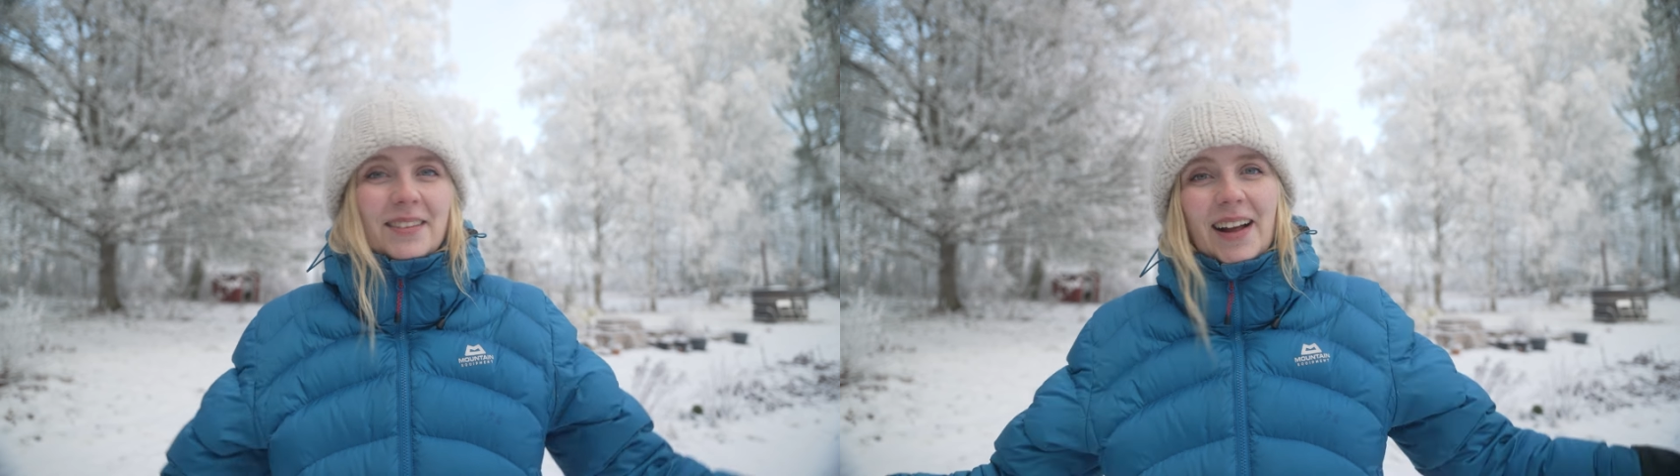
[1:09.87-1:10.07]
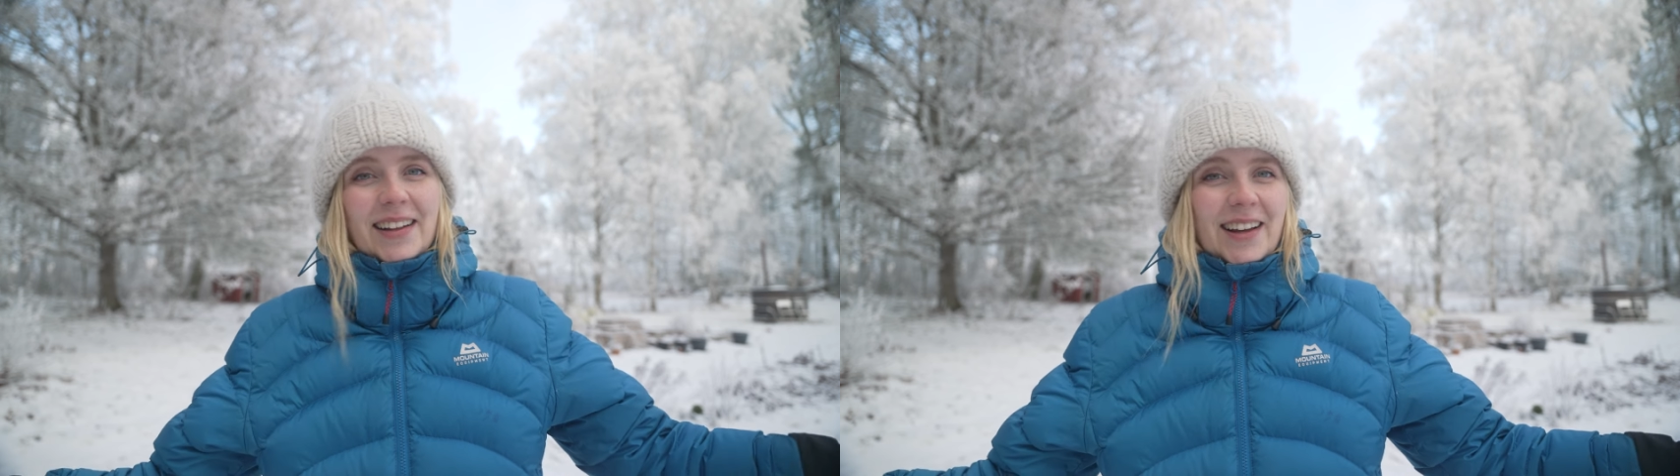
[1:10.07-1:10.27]

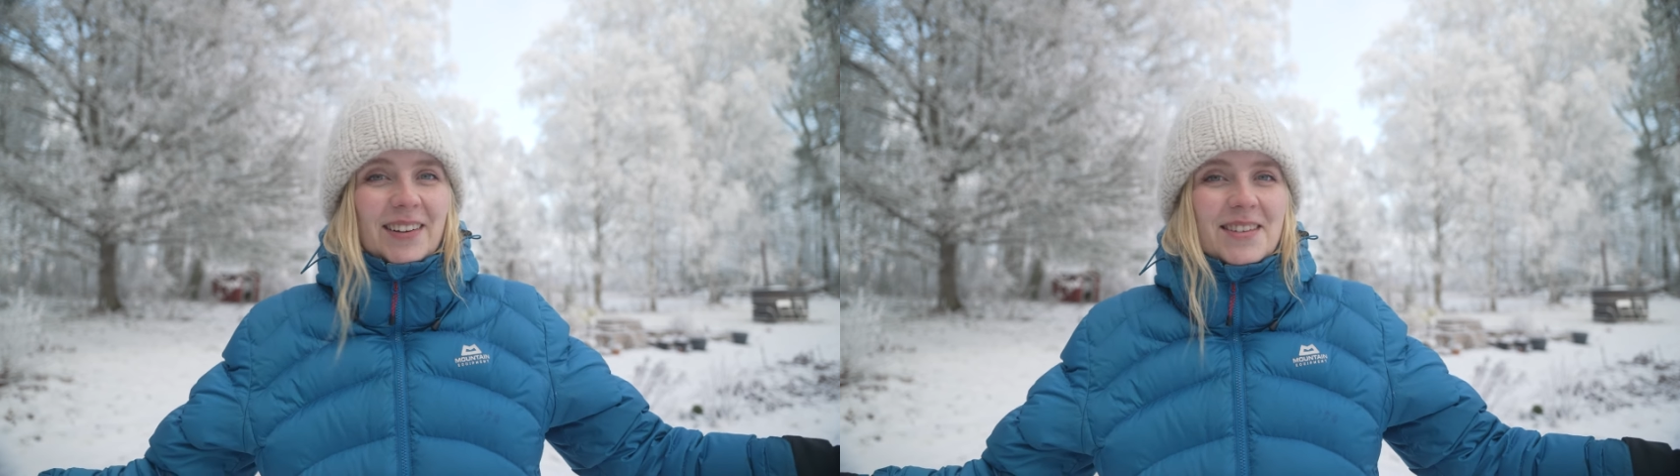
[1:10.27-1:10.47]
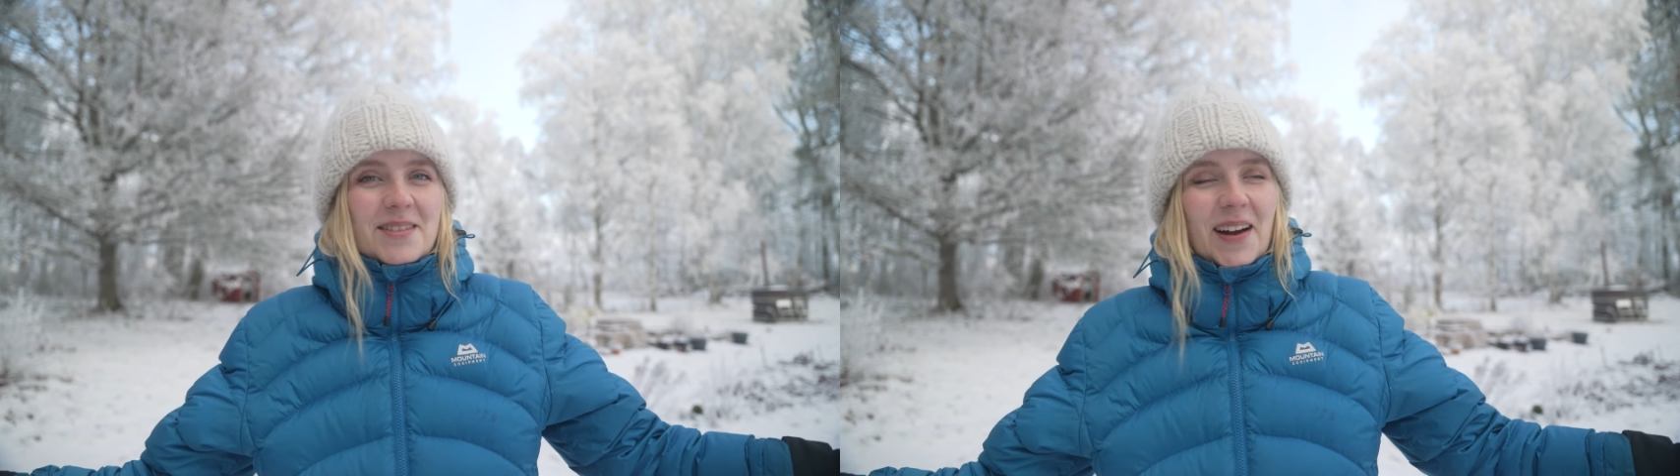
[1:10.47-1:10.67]

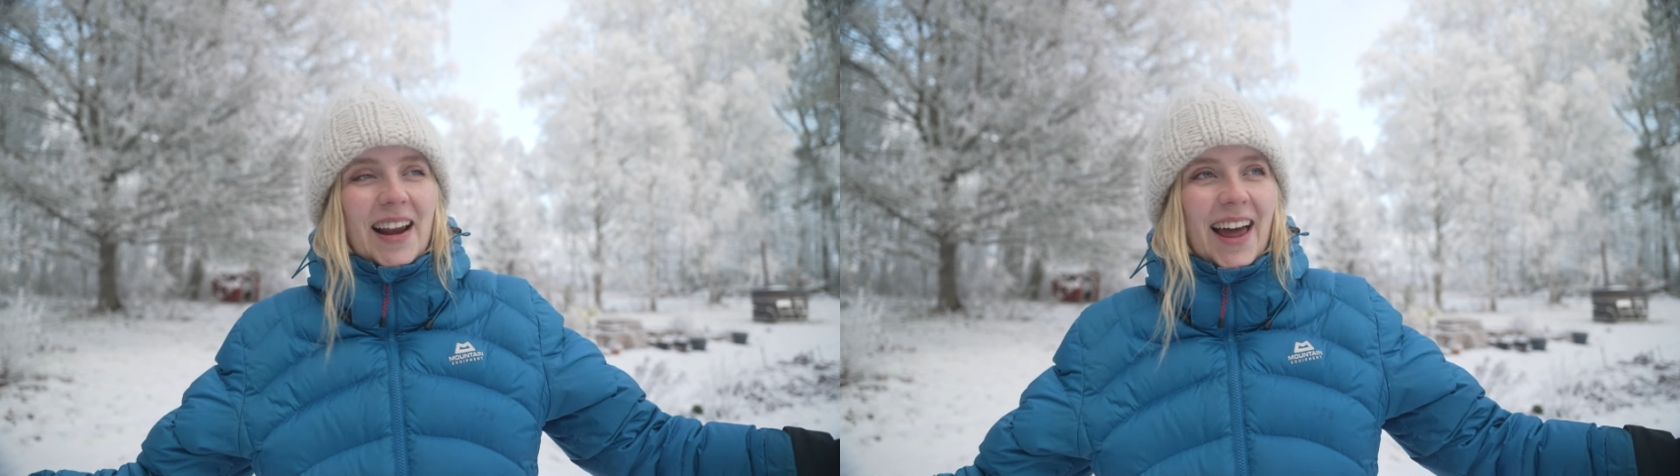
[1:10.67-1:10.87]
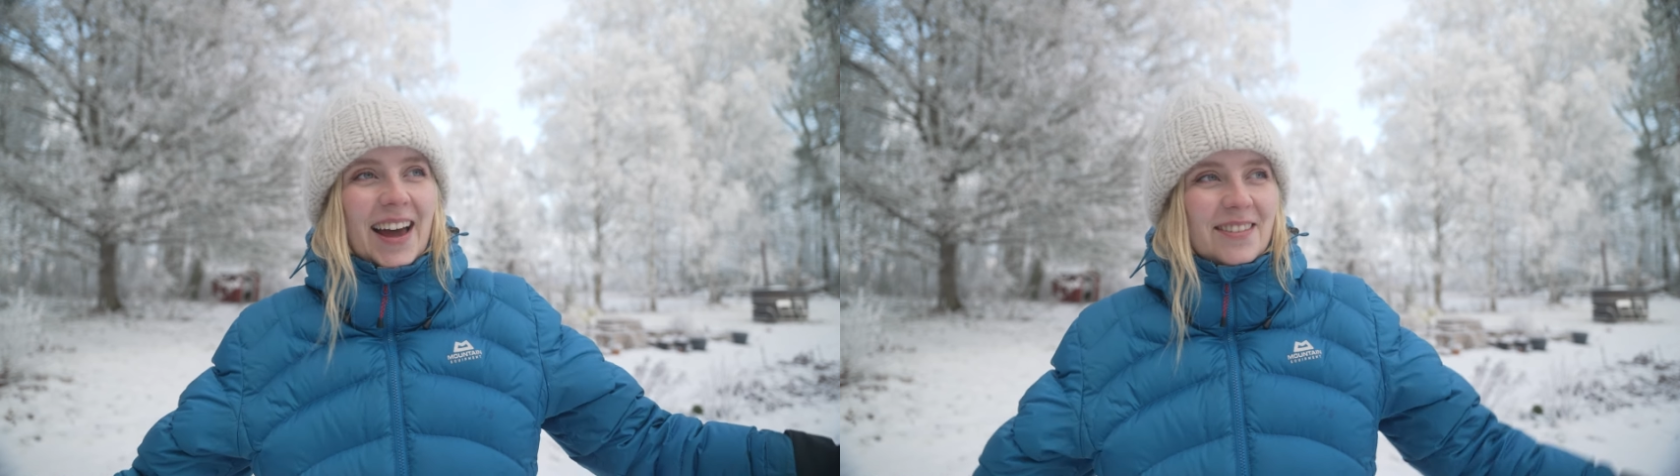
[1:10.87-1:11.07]
Welcome to my
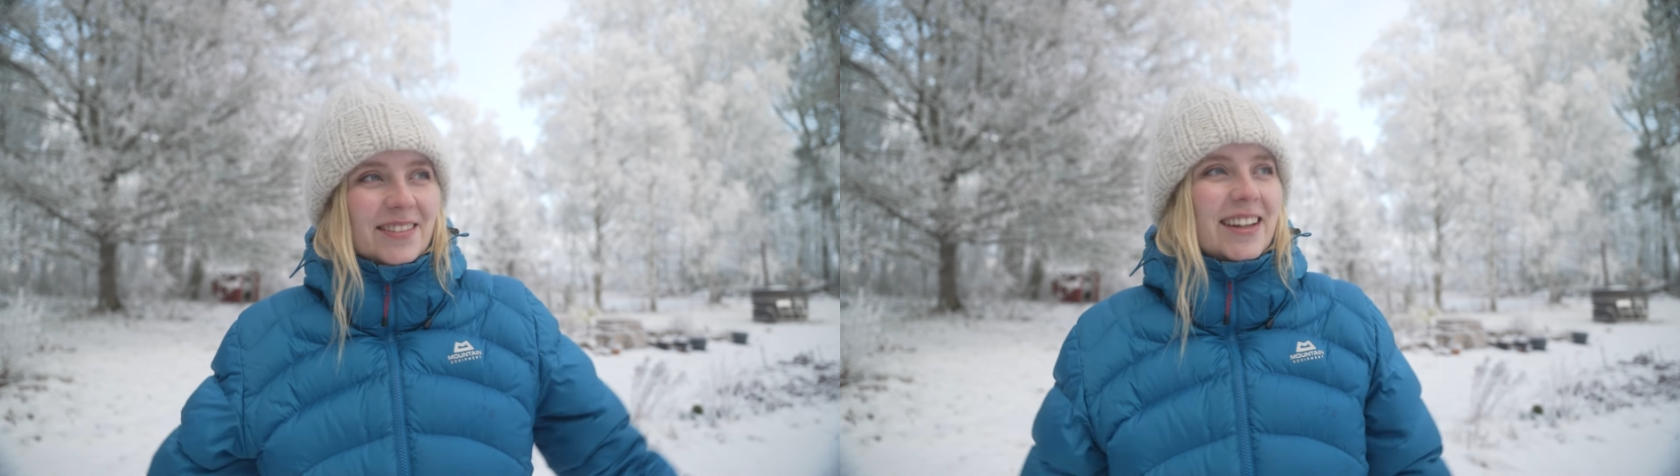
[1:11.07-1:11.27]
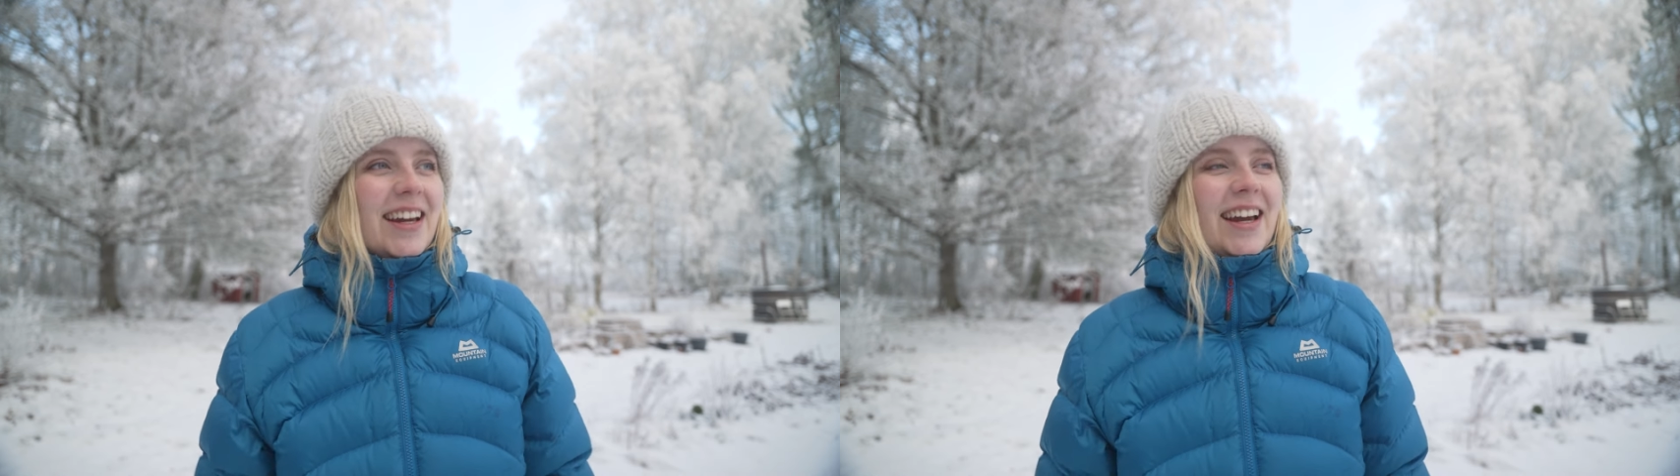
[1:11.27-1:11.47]

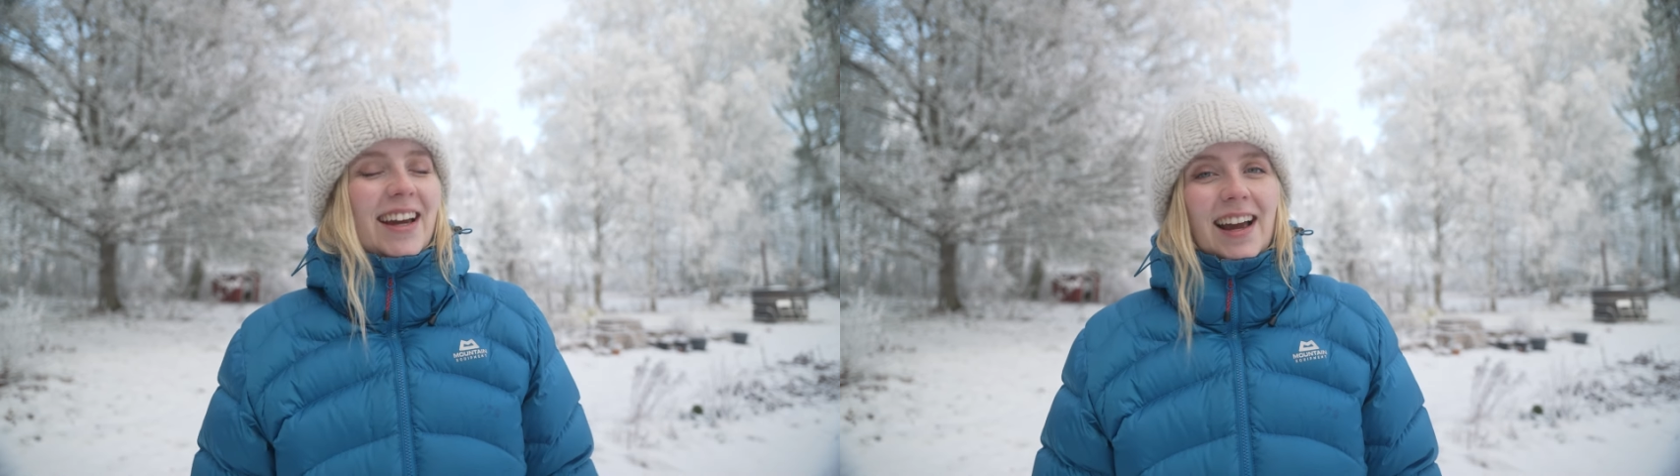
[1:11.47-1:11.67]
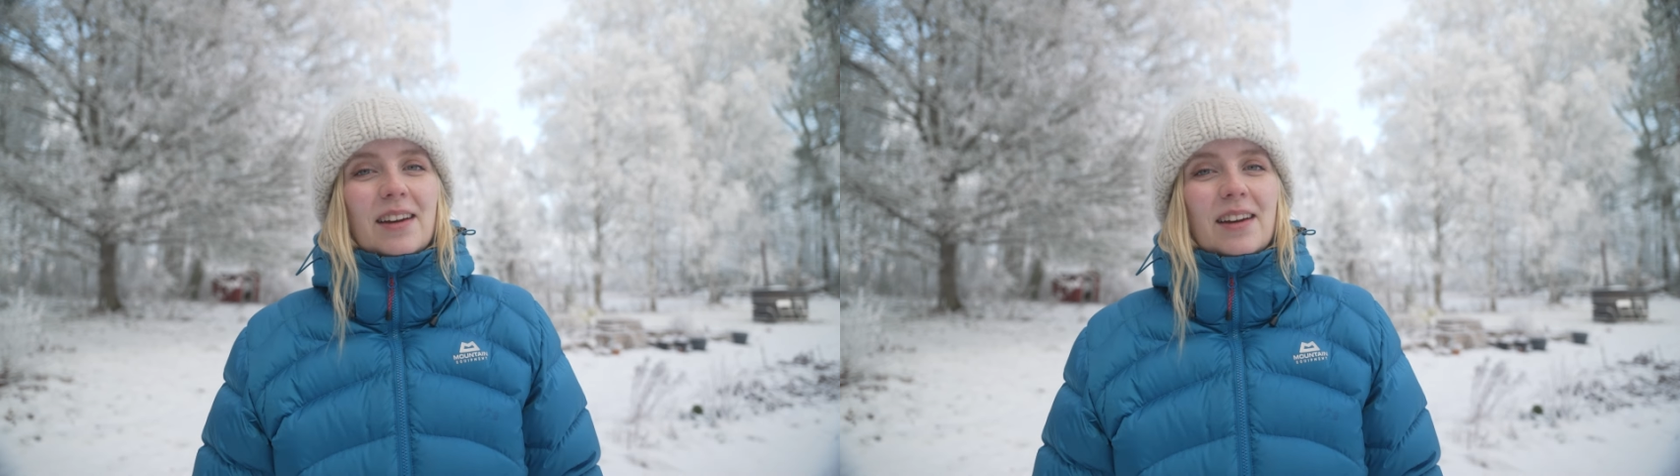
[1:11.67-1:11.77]
life